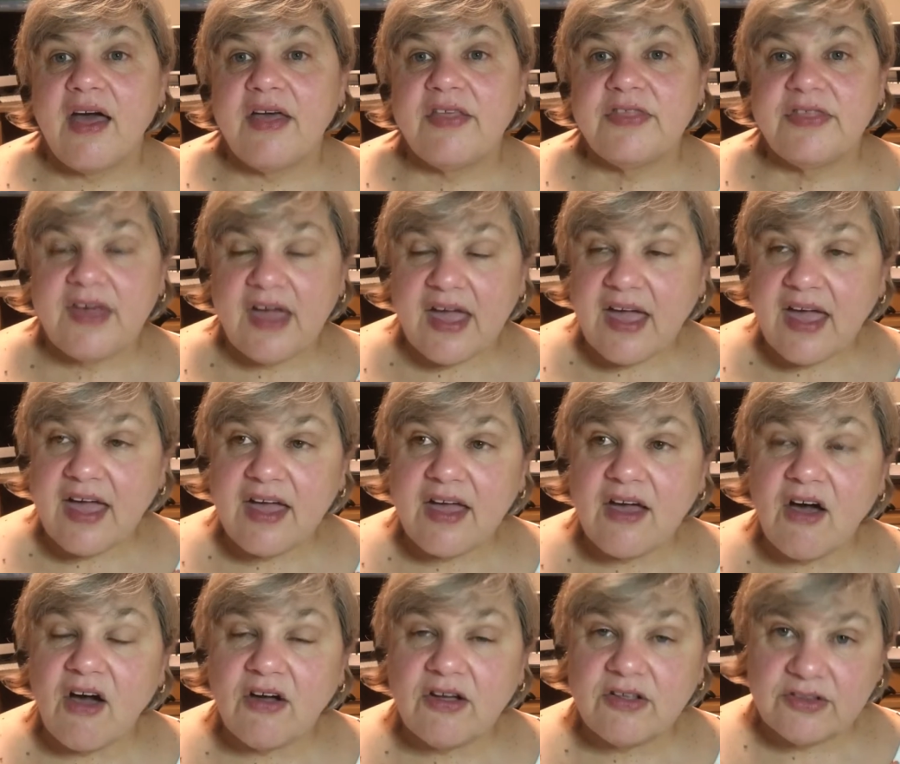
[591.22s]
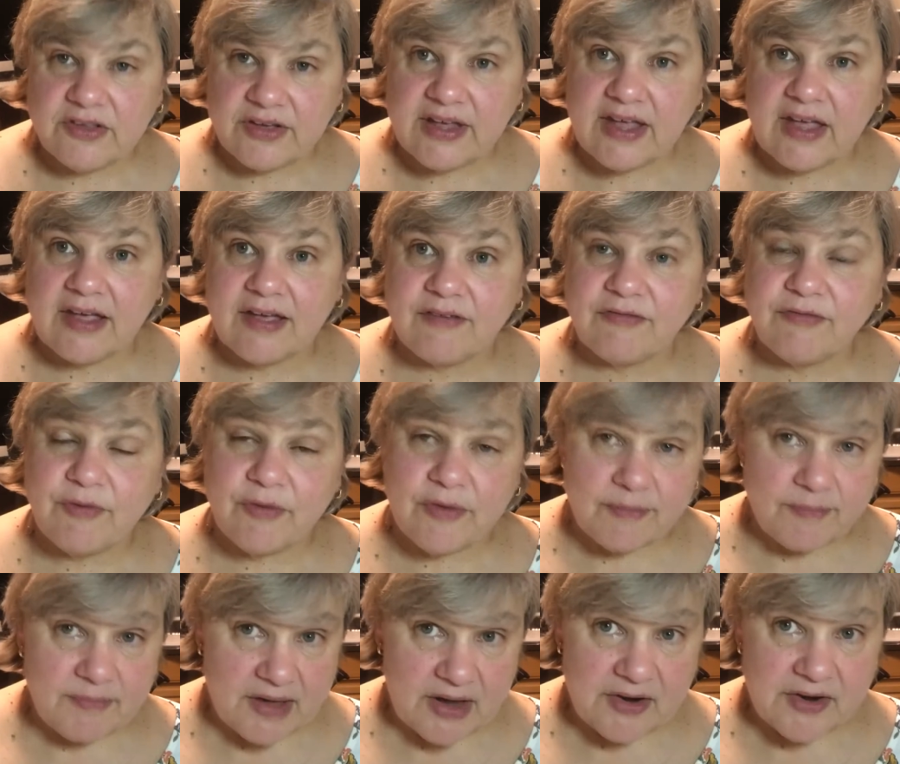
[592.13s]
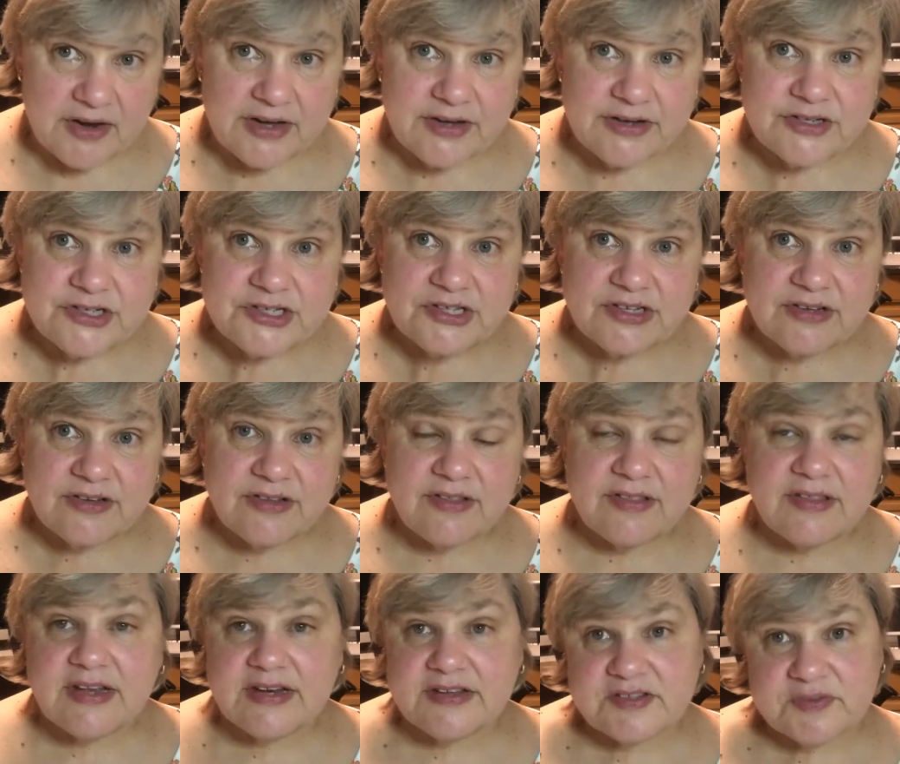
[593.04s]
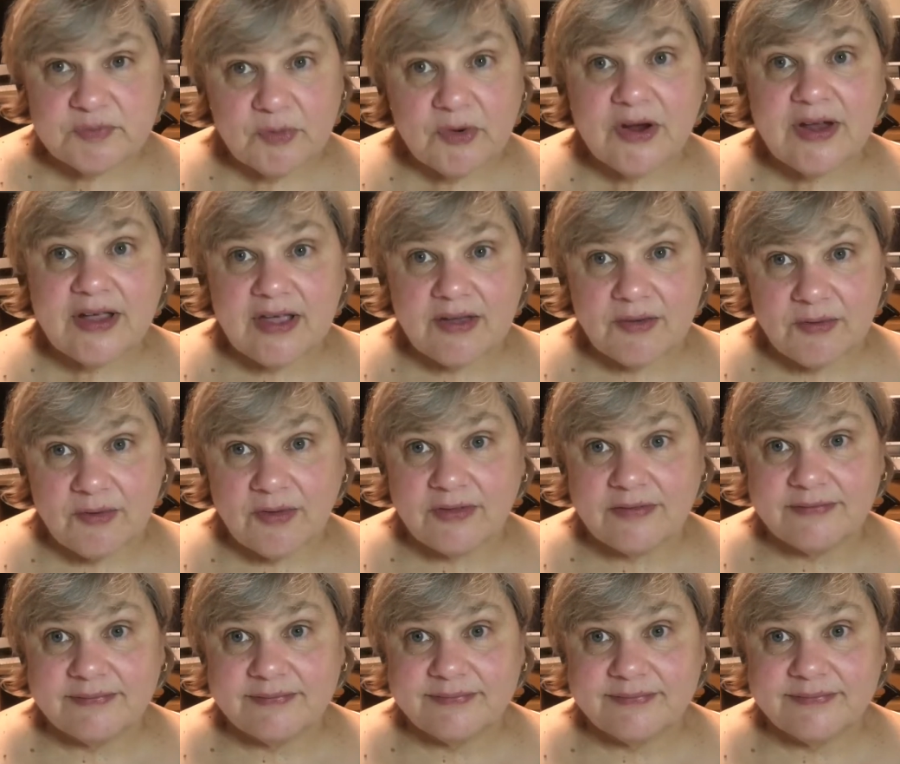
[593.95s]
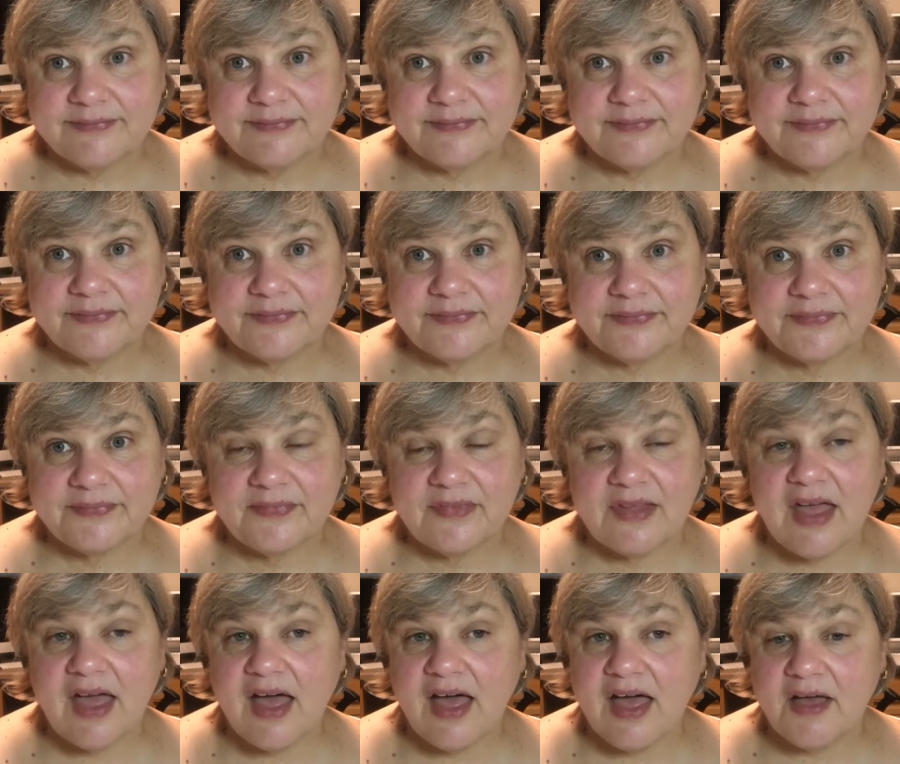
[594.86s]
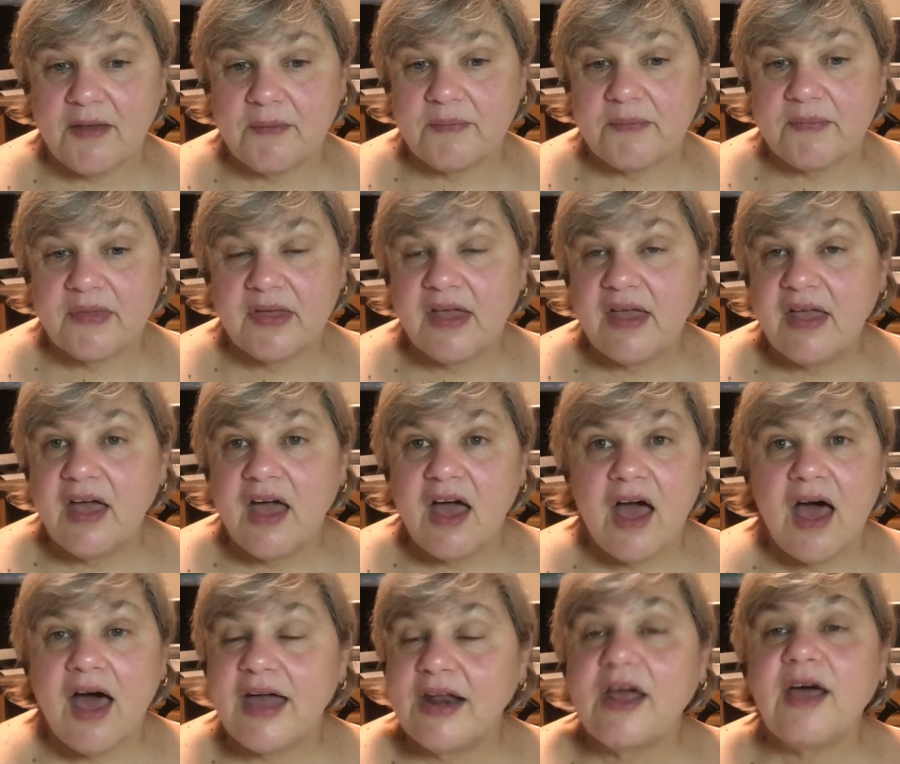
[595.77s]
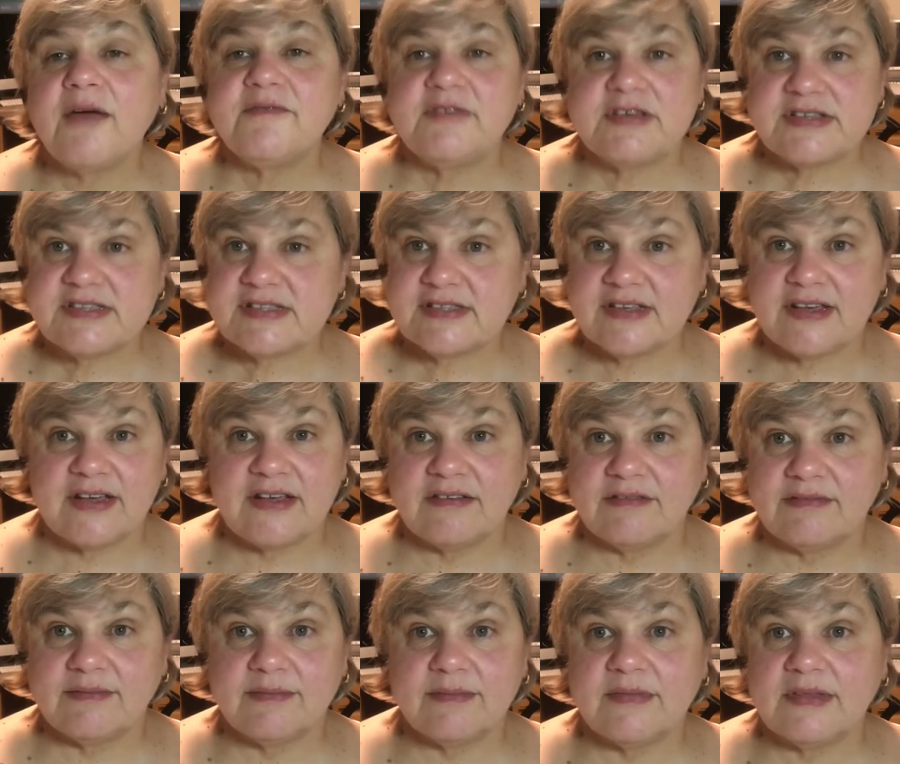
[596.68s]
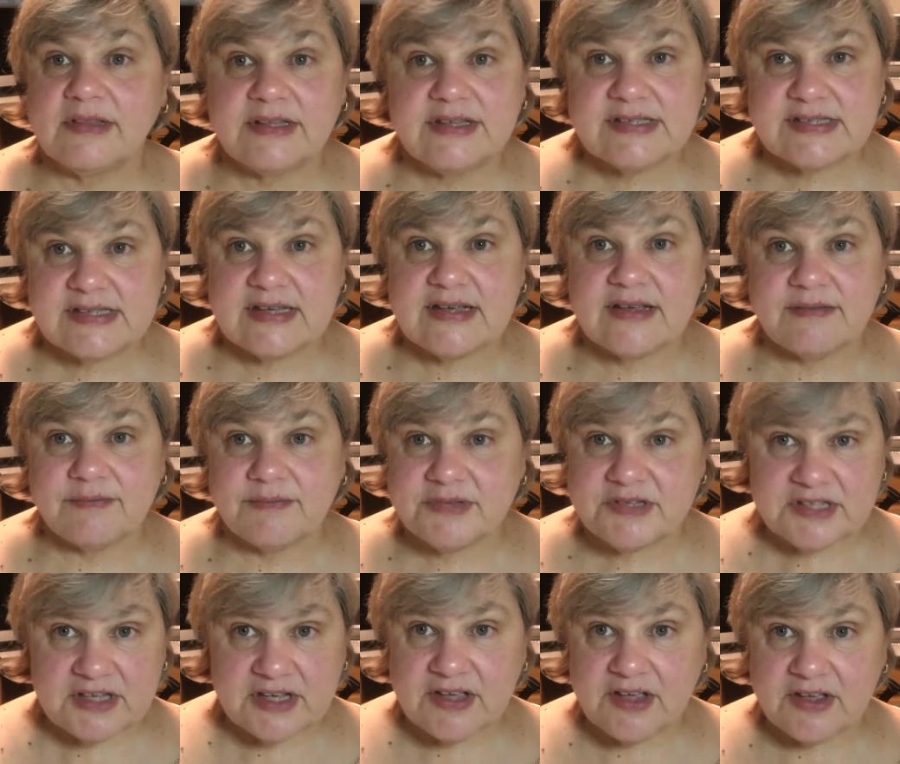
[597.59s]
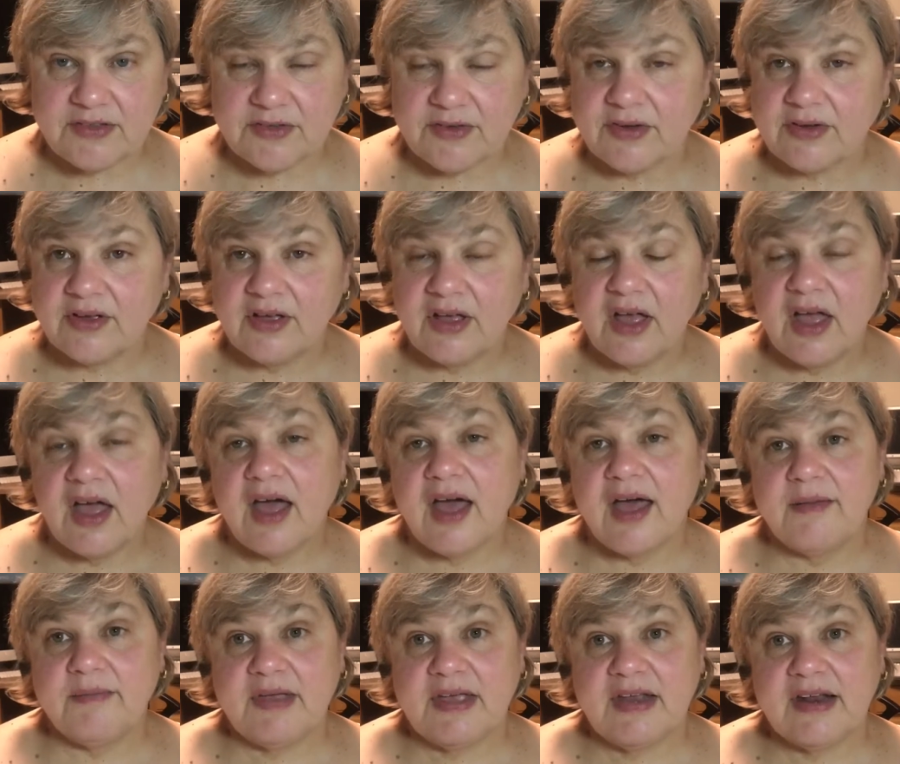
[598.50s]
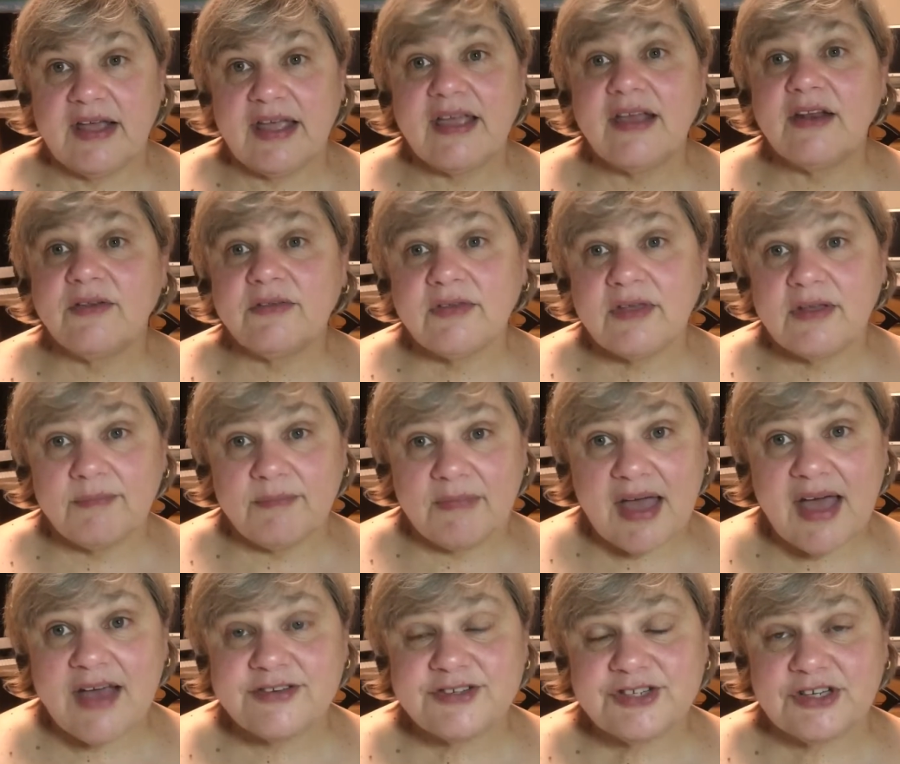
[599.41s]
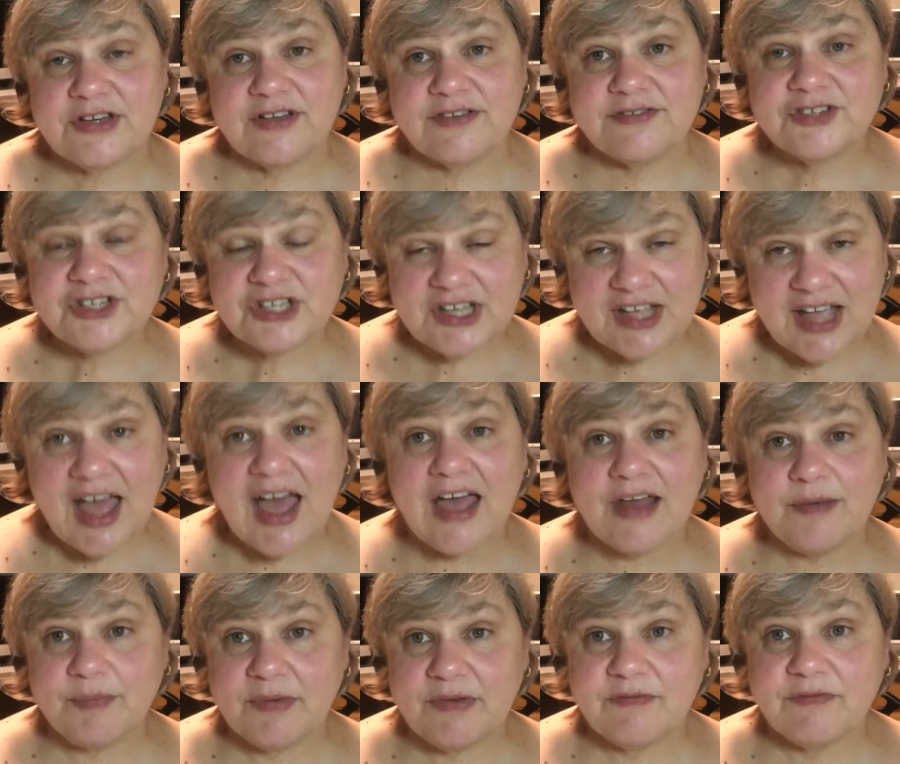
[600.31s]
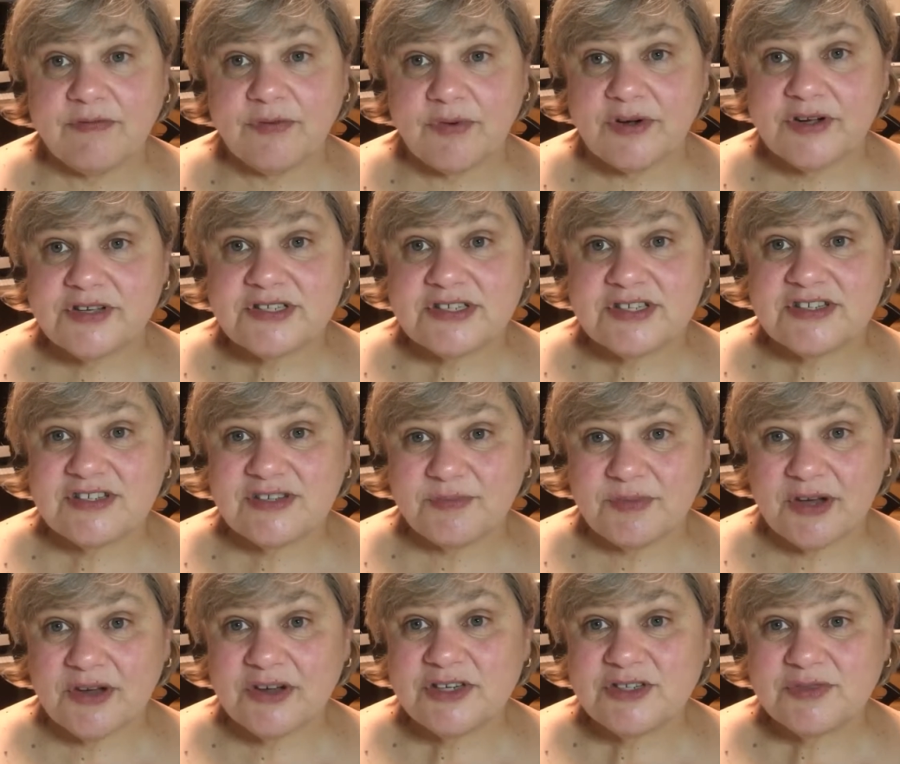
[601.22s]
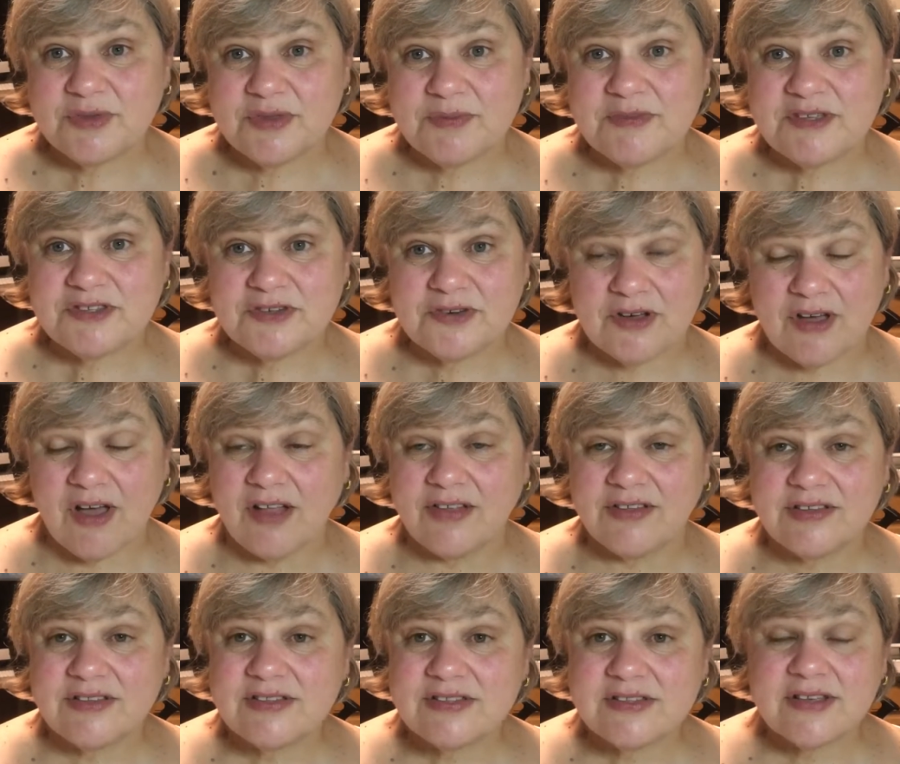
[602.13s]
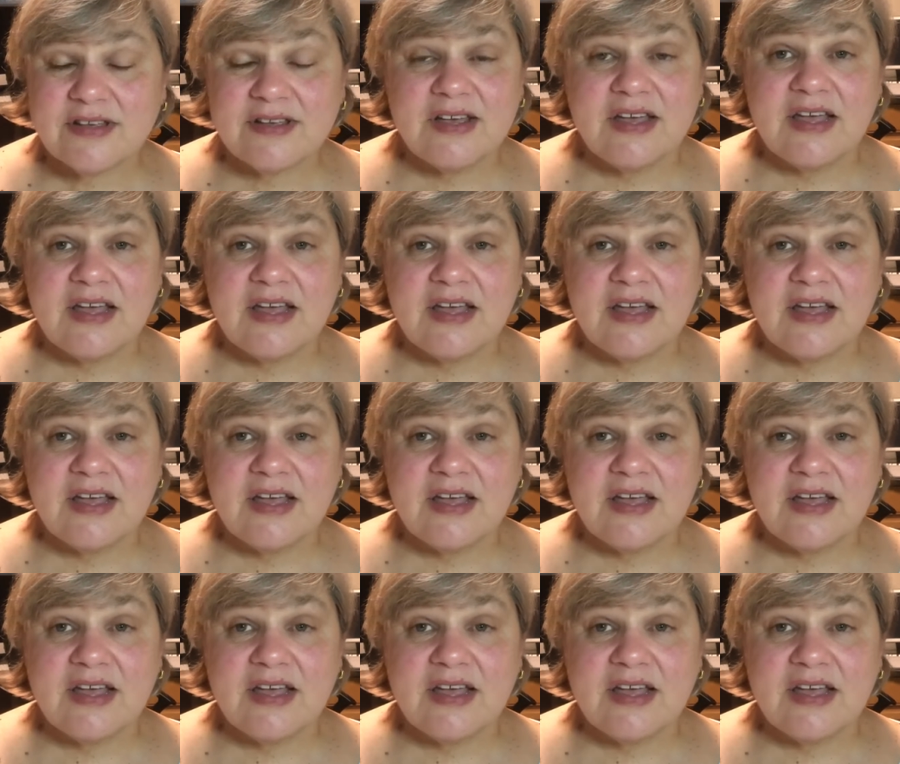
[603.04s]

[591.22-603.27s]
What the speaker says: they are looking for a marriage that is more equal. And obviously, Lizzie in particular. I mean, I can only imagine if she had been forced into marriage with Mr. Collins,